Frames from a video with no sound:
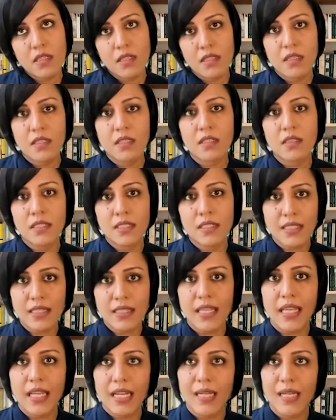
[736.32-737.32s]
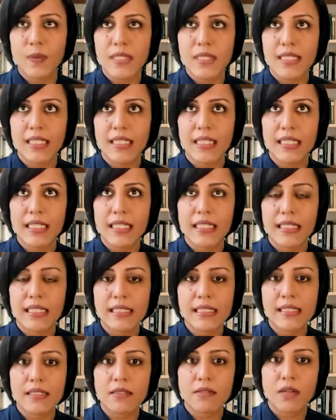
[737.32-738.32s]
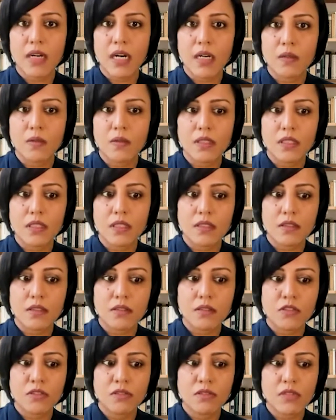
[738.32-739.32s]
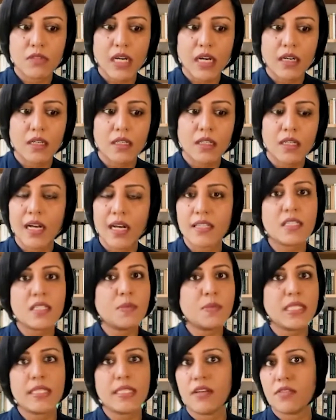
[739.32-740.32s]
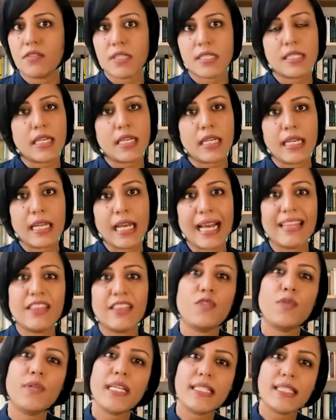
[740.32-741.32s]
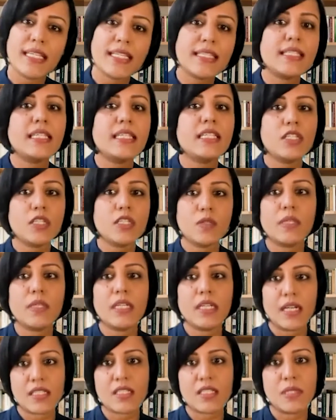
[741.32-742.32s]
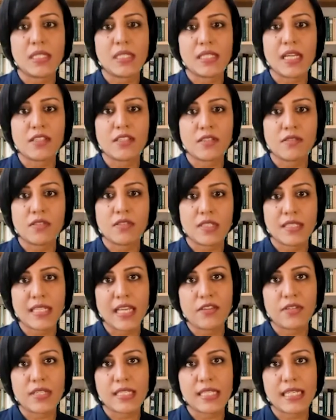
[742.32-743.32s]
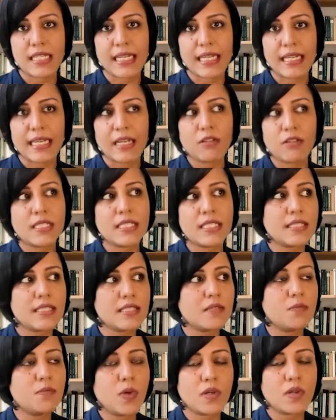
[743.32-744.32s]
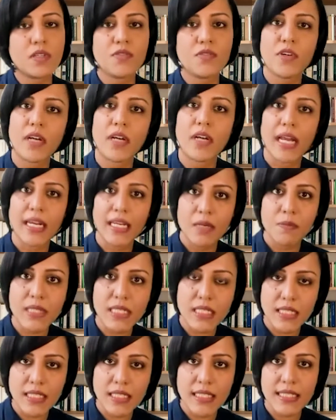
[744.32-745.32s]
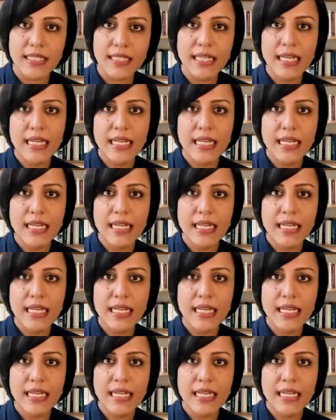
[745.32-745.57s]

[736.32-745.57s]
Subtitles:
The third thing I would say is around customer centricity and 360-degree customer centricity. Now, this is important for any business